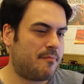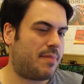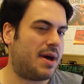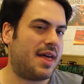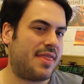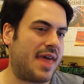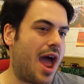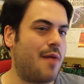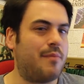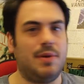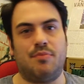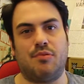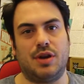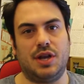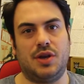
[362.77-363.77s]
but that would
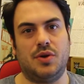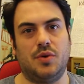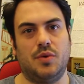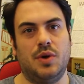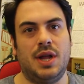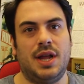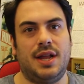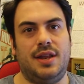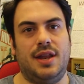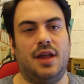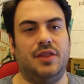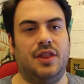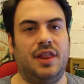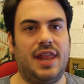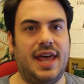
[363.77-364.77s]
be pretty cool
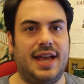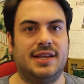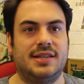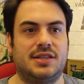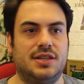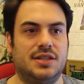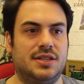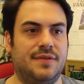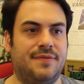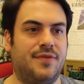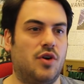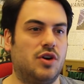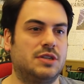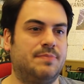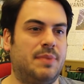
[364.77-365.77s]
nonetheless because the
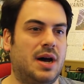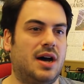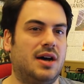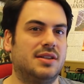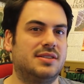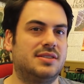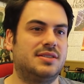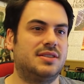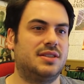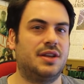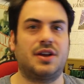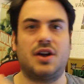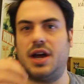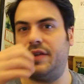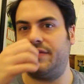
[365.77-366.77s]
Fox parts,
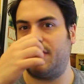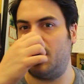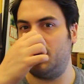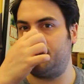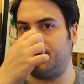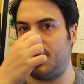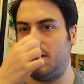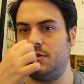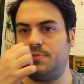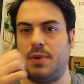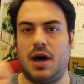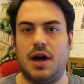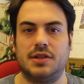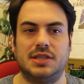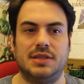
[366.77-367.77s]
the kind of those those
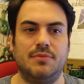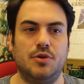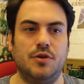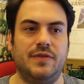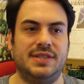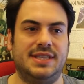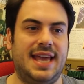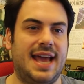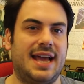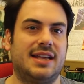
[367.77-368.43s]
parts of the movies, the